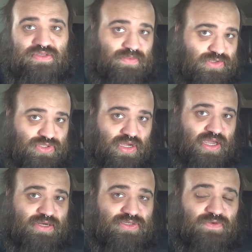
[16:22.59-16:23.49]
I've been
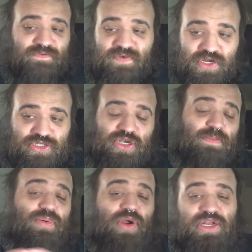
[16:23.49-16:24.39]
trying to finish up
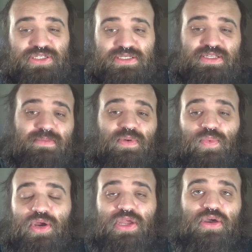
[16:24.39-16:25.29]
projects that I've been
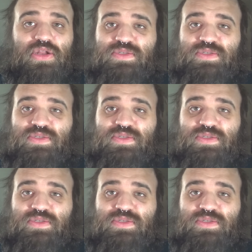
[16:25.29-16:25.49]
working on,